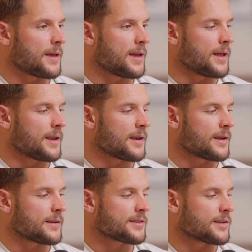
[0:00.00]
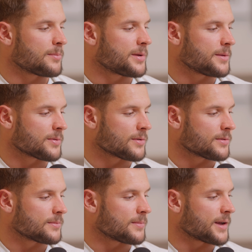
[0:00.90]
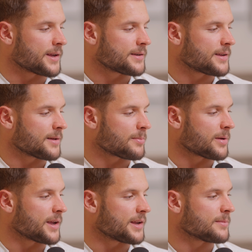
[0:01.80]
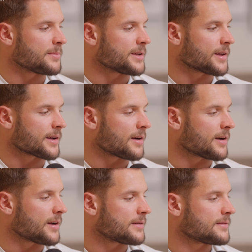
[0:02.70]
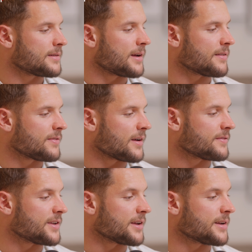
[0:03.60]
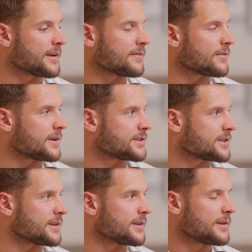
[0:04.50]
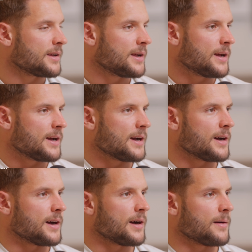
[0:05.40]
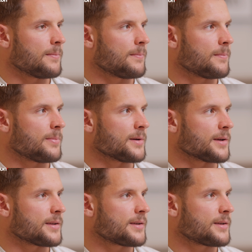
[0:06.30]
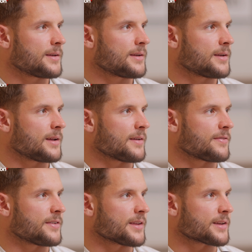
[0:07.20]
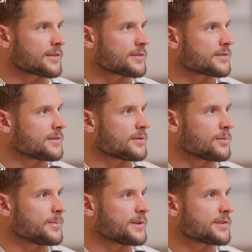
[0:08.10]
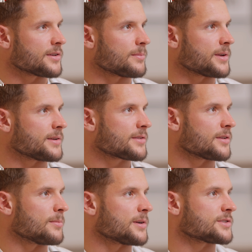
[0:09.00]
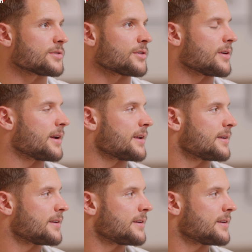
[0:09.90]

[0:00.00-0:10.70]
and some people might get paid and be like all right i've i've done it i've reached it mm-hmm. um, but i feel like there's there would be so many so much regret